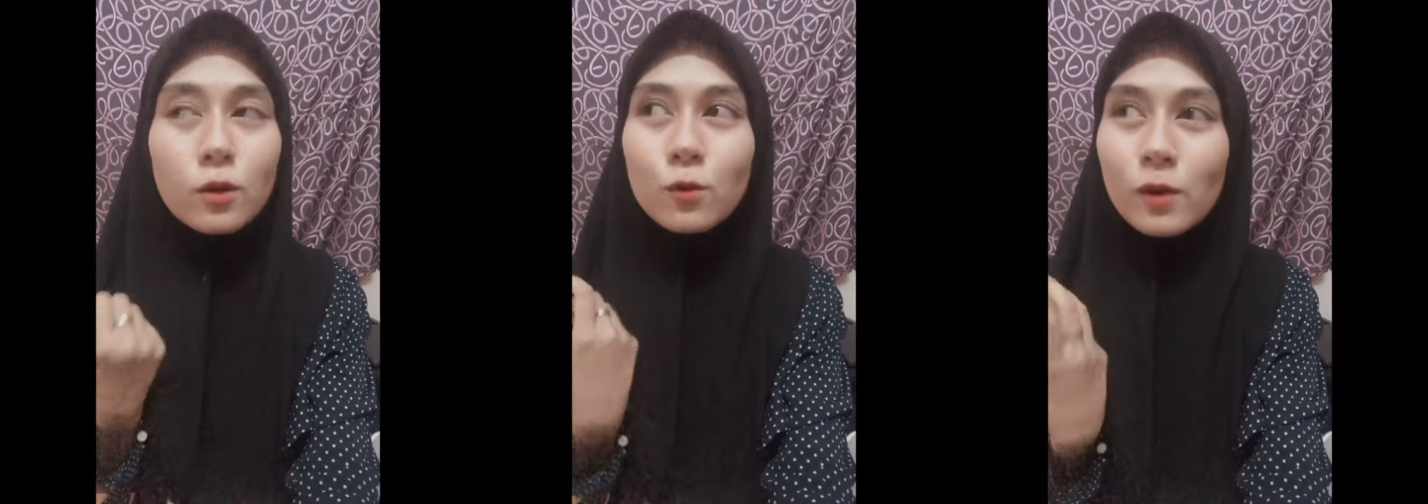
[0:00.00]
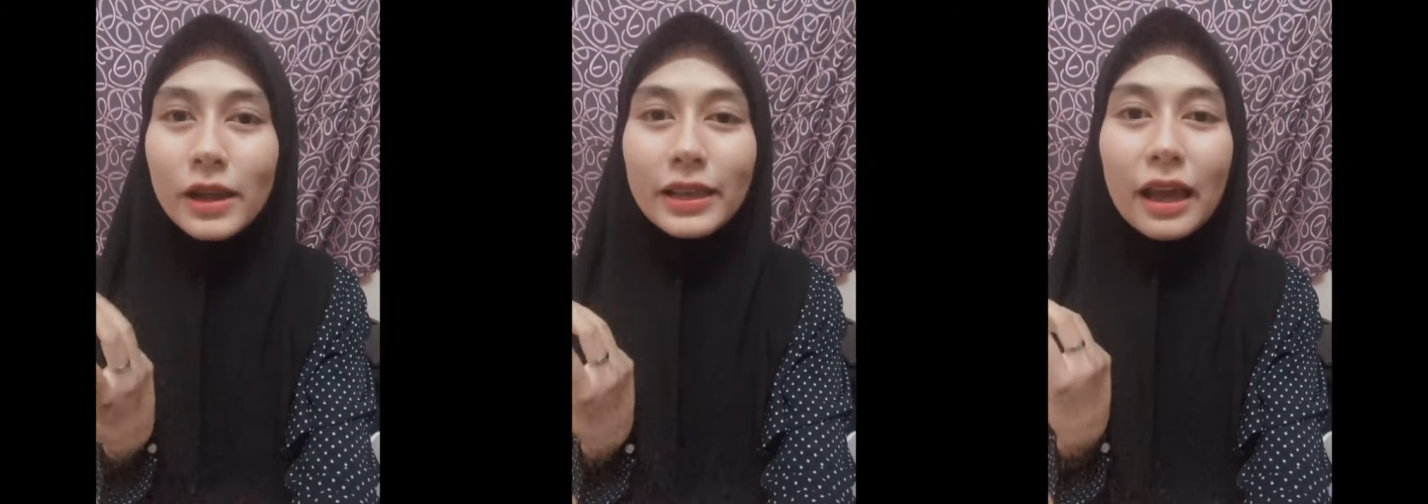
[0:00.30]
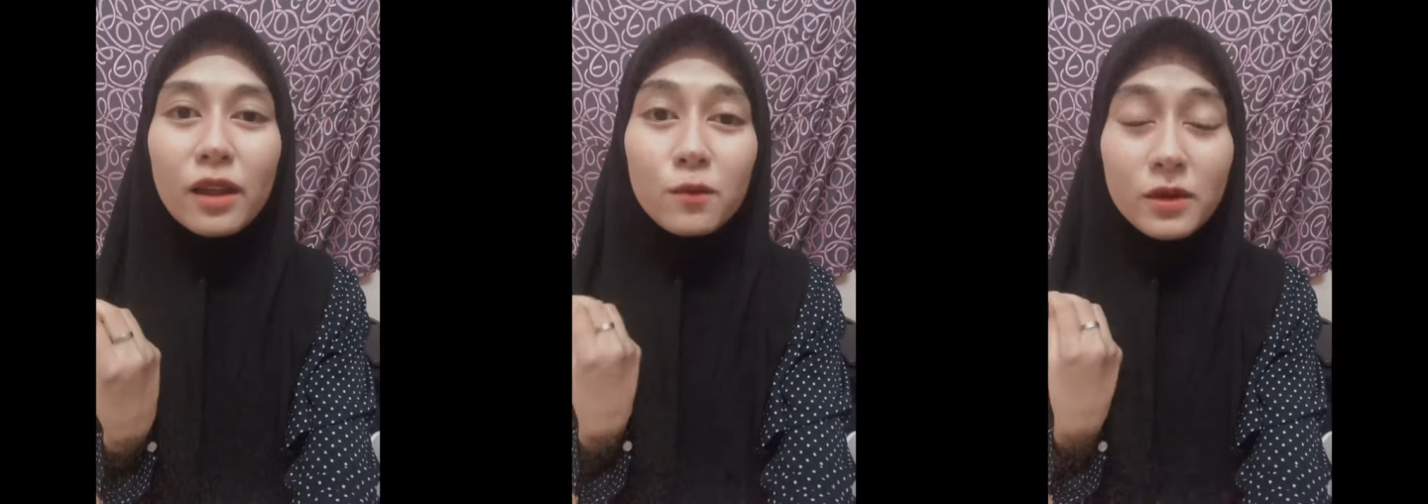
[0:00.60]
while
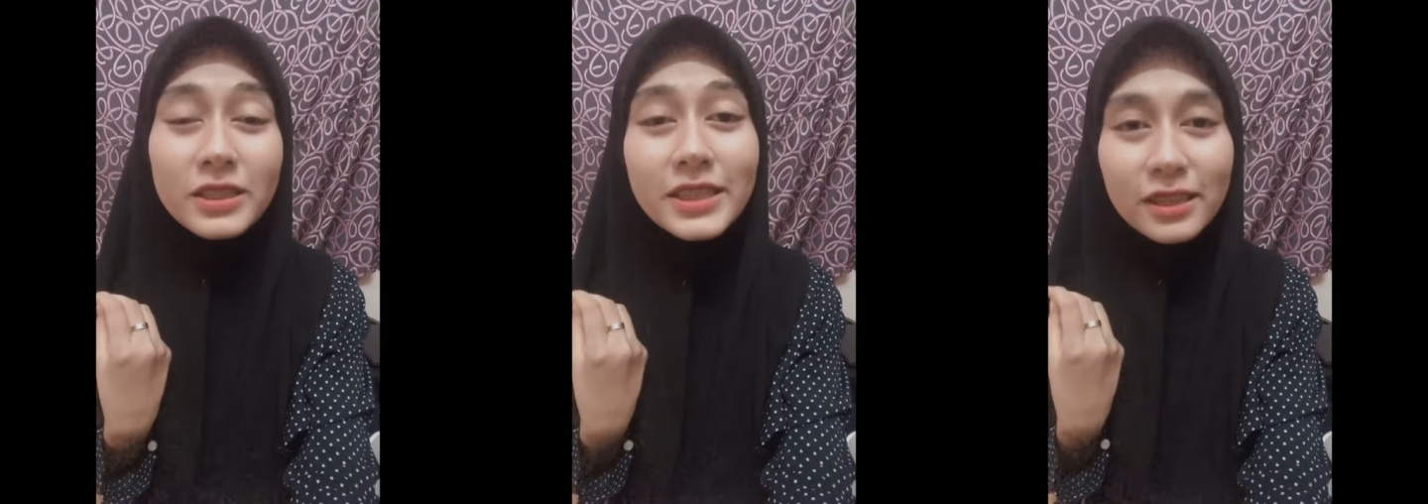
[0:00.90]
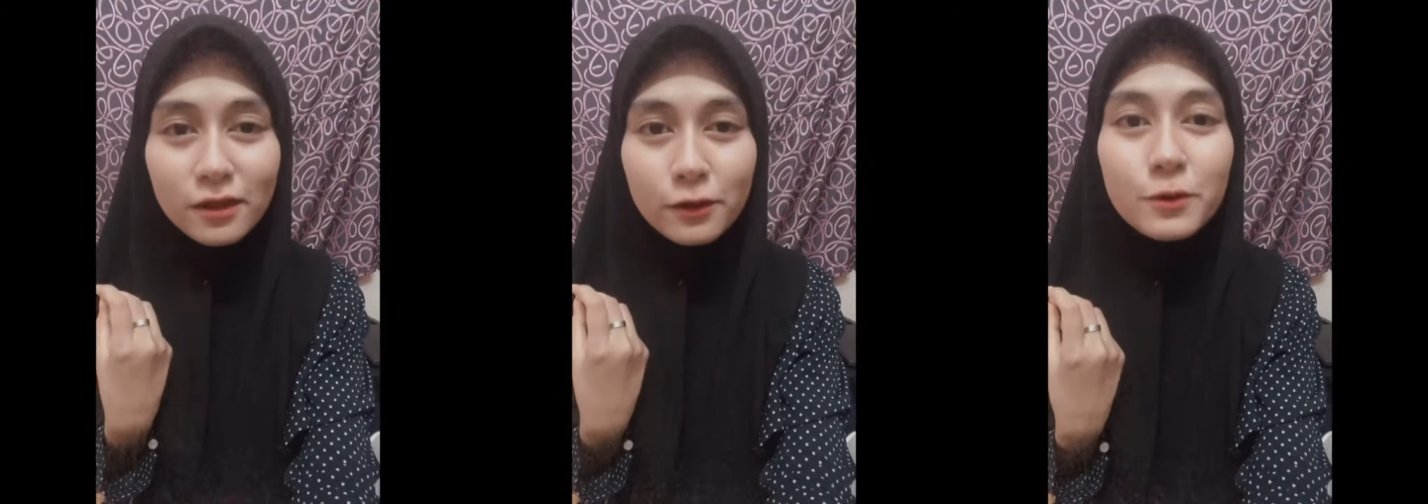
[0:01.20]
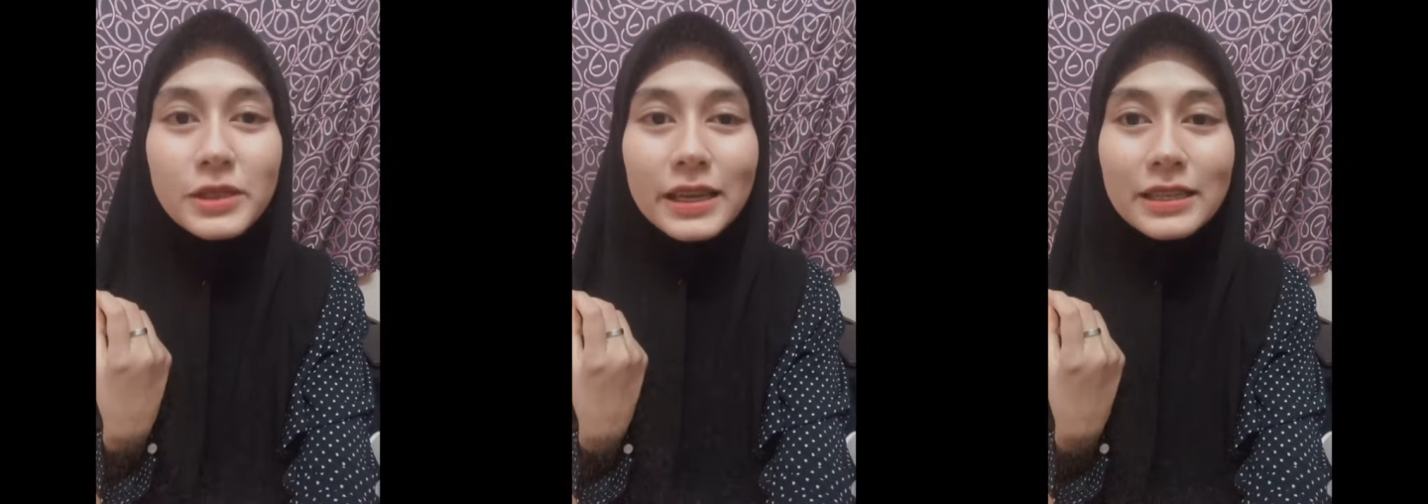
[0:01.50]
I was in
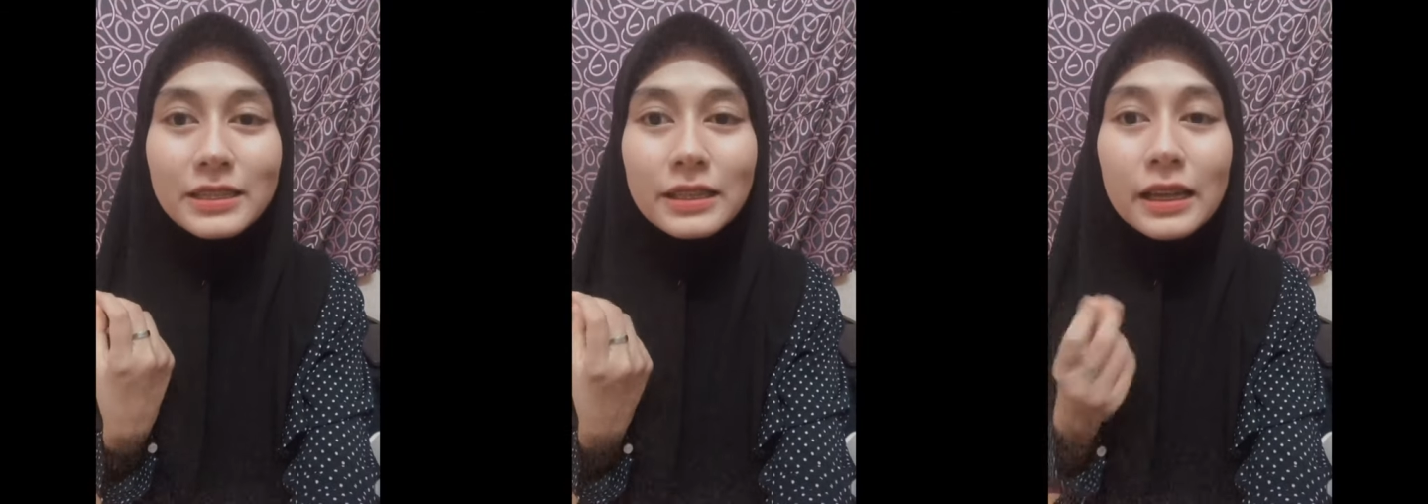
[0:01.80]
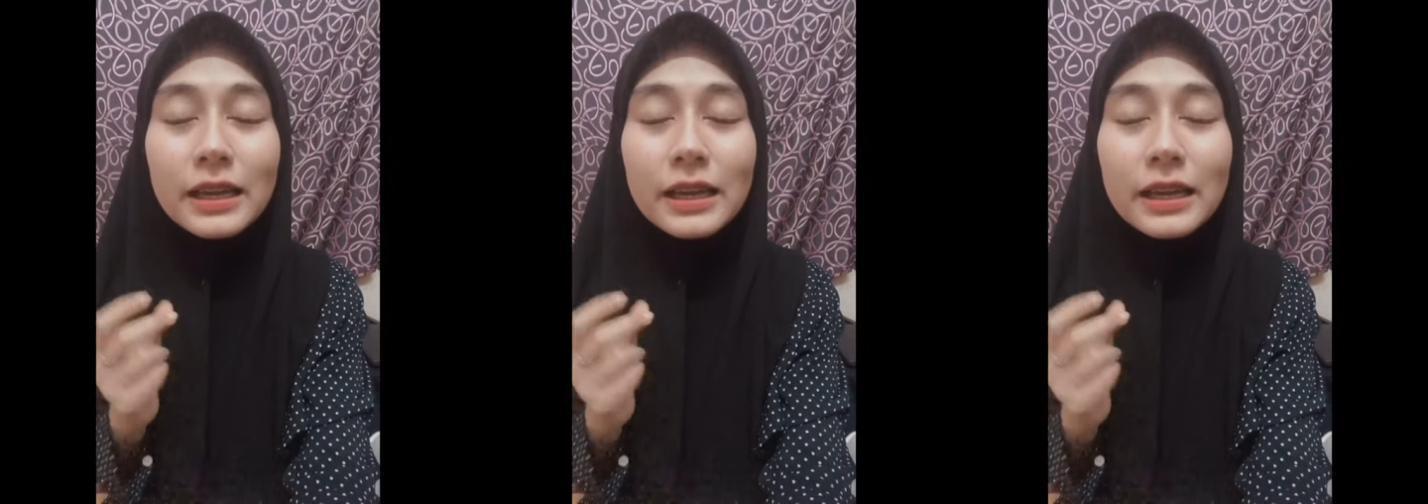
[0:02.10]
USAS.